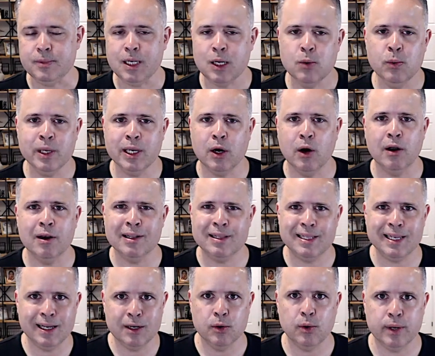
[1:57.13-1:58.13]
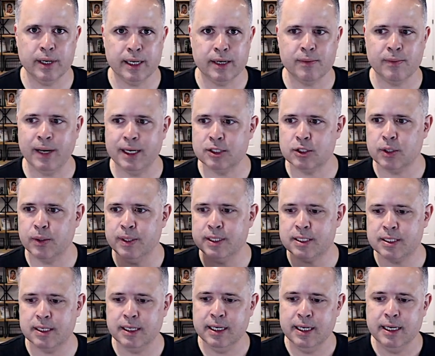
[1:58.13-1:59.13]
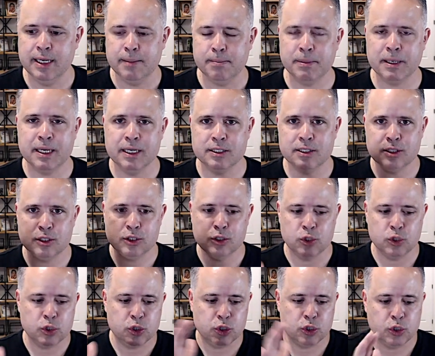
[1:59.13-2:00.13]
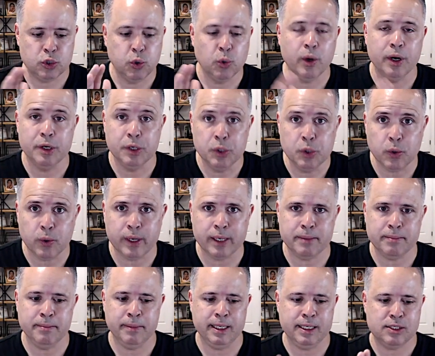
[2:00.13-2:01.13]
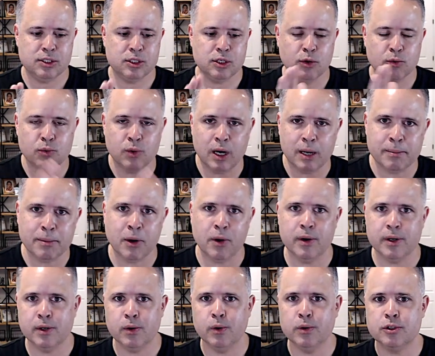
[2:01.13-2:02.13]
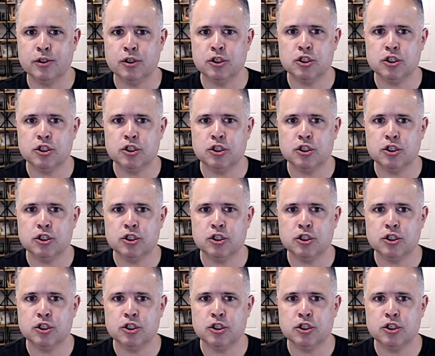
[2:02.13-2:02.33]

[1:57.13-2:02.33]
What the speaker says: we call it the anointing, right? So it's because to anoint means to rub on or to